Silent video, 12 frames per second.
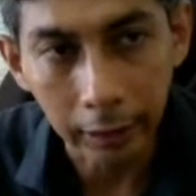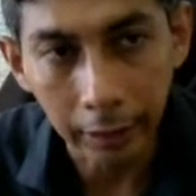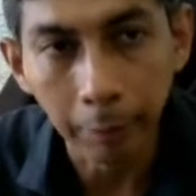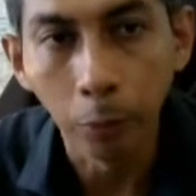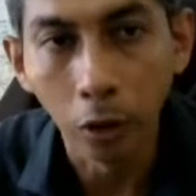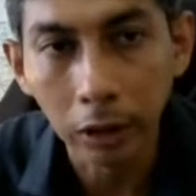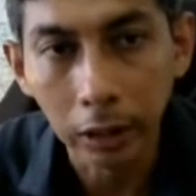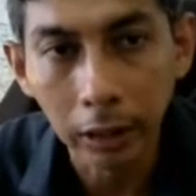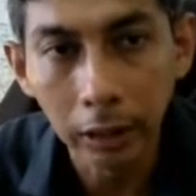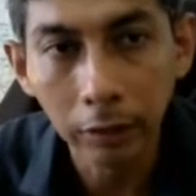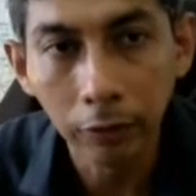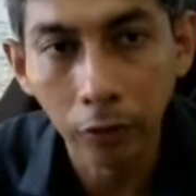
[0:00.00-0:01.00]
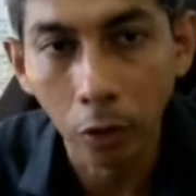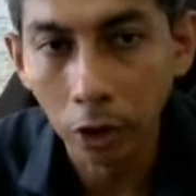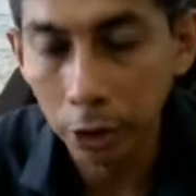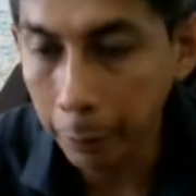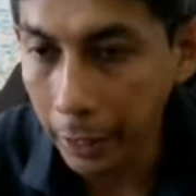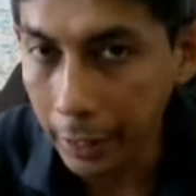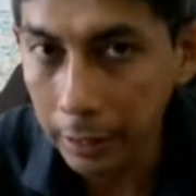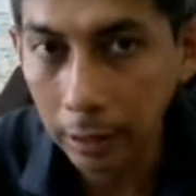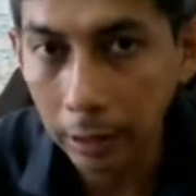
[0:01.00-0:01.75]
important for space